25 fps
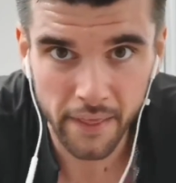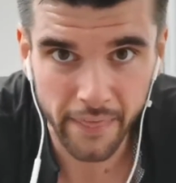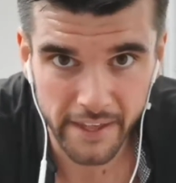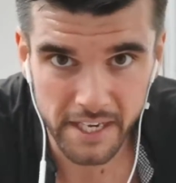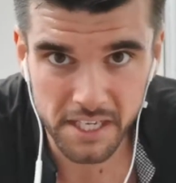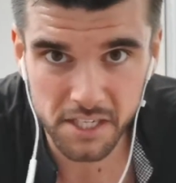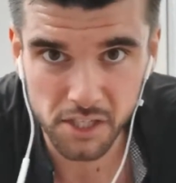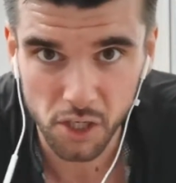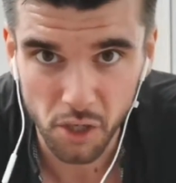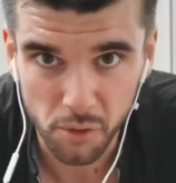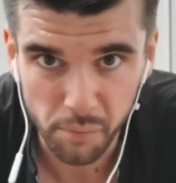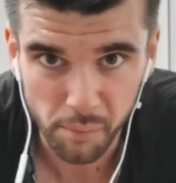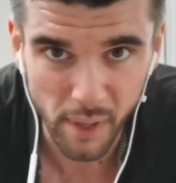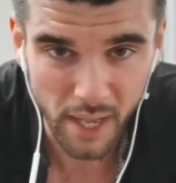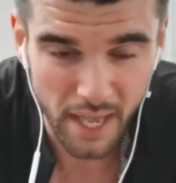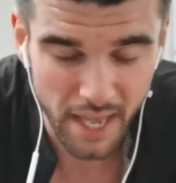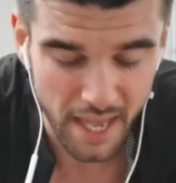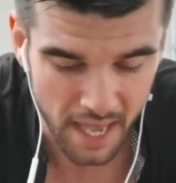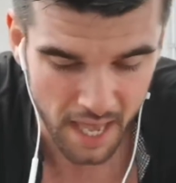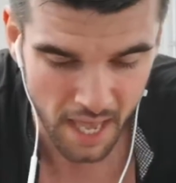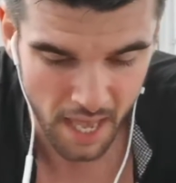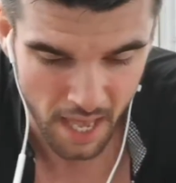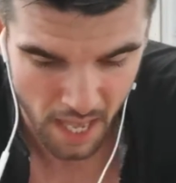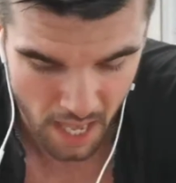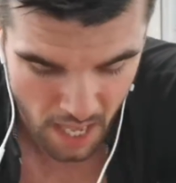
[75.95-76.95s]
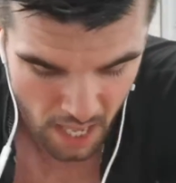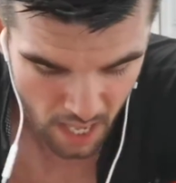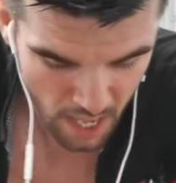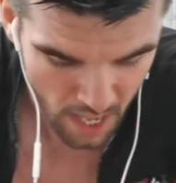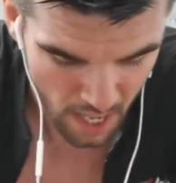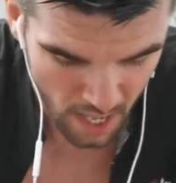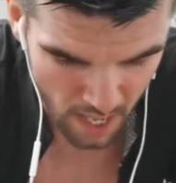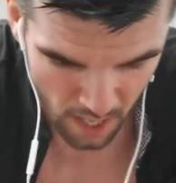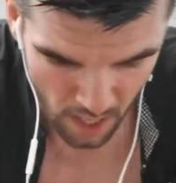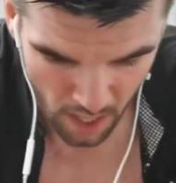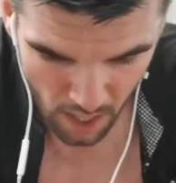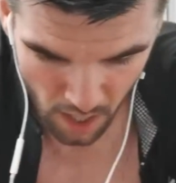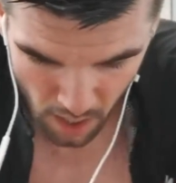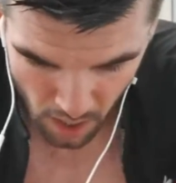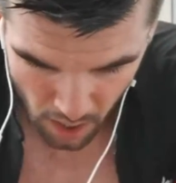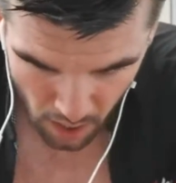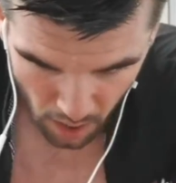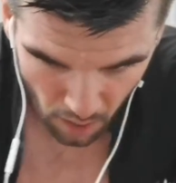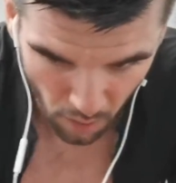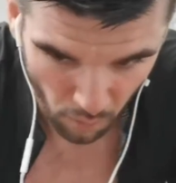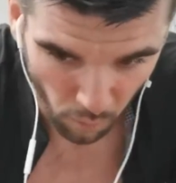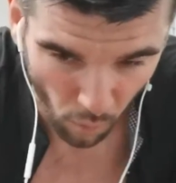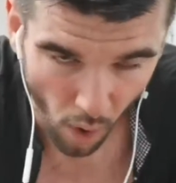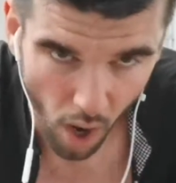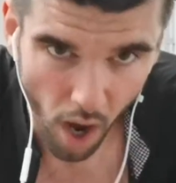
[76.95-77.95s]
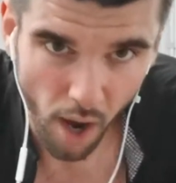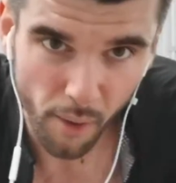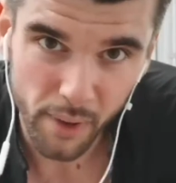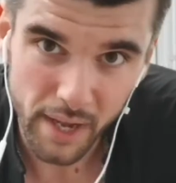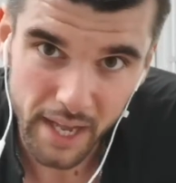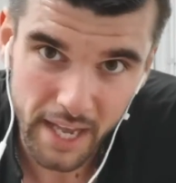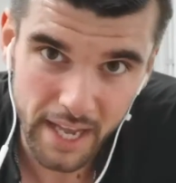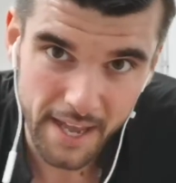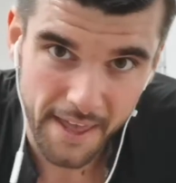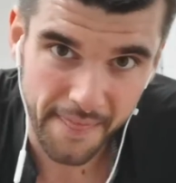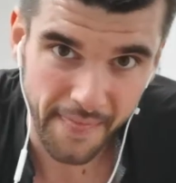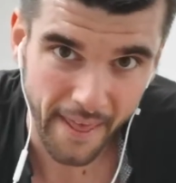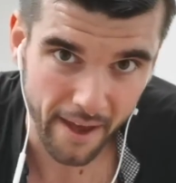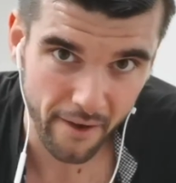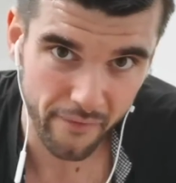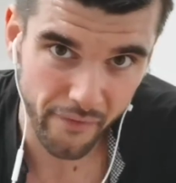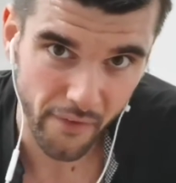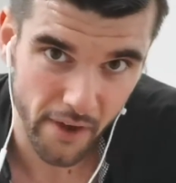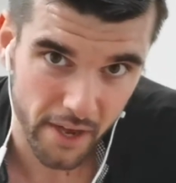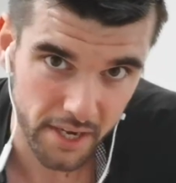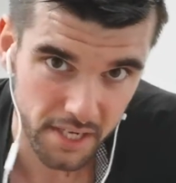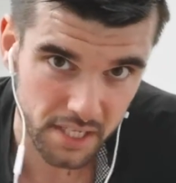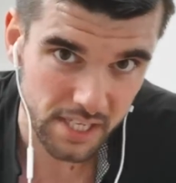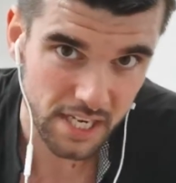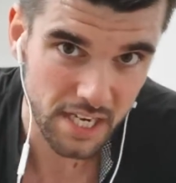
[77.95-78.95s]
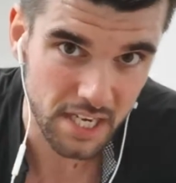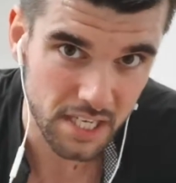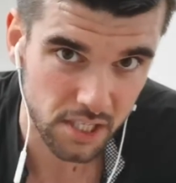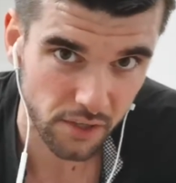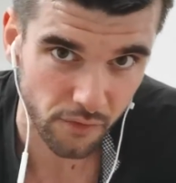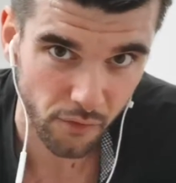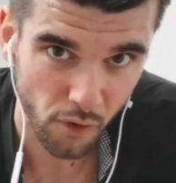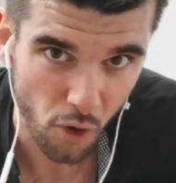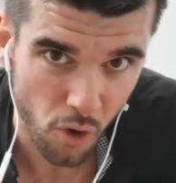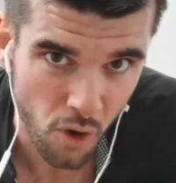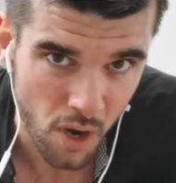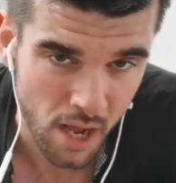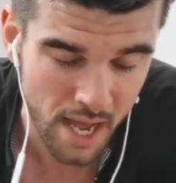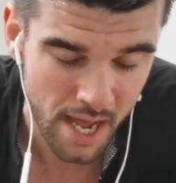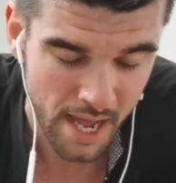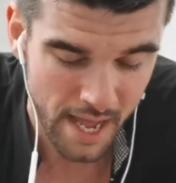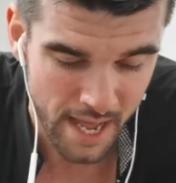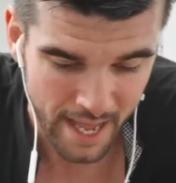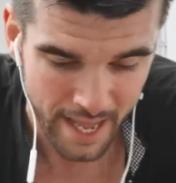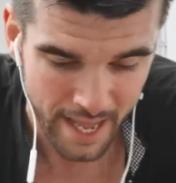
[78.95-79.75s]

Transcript: this could be why we're hitting that first interval